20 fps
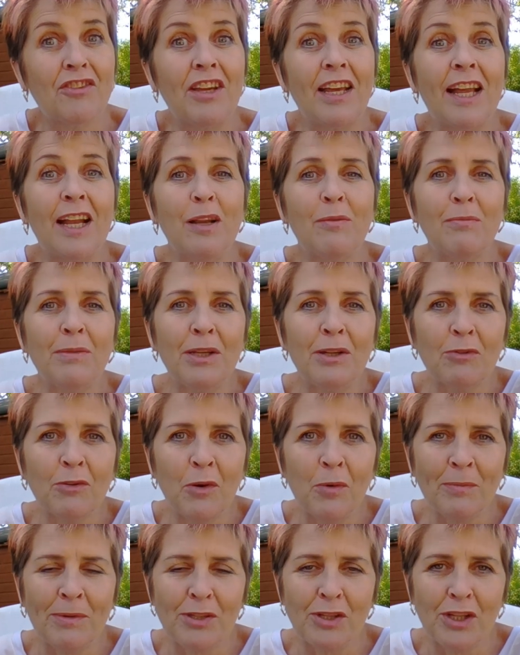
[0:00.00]
It helped me
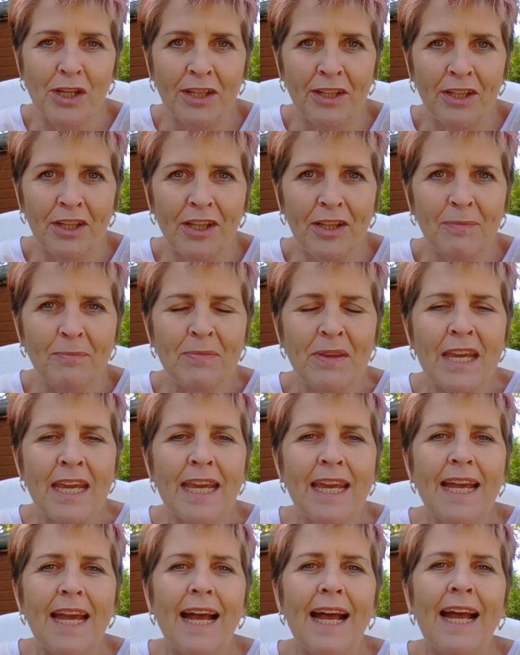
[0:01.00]
grow my channel,
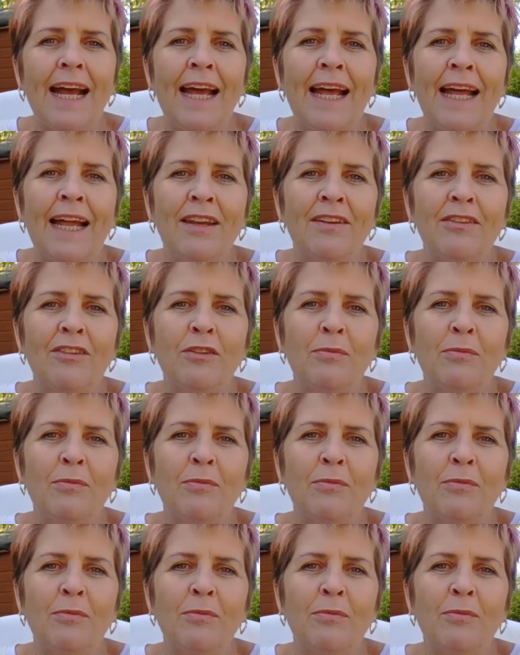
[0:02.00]
and